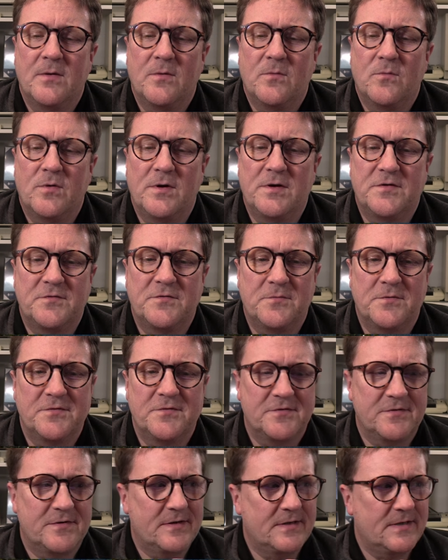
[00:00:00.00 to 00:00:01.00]
which
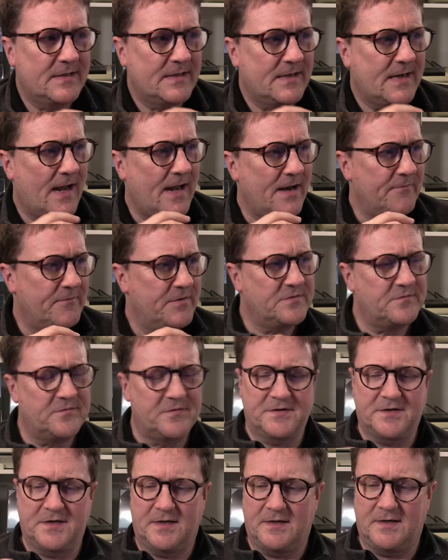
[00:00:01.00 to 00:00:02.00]
was kind of
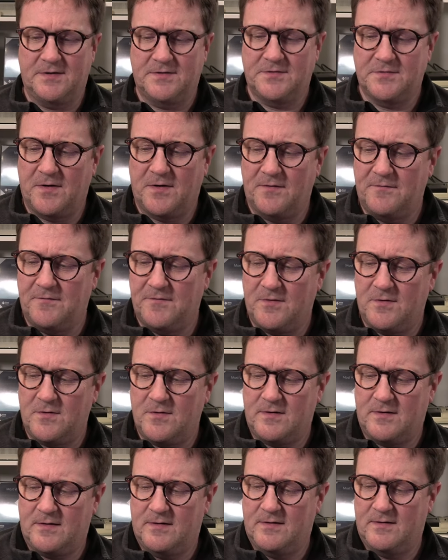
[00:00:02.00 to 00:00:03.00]
interesting. So I
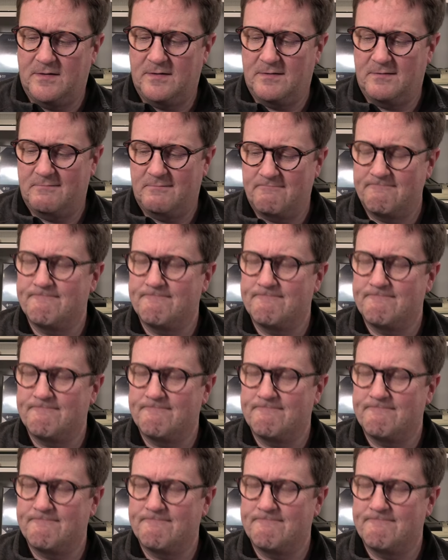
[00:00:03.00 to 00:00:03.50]
thought, I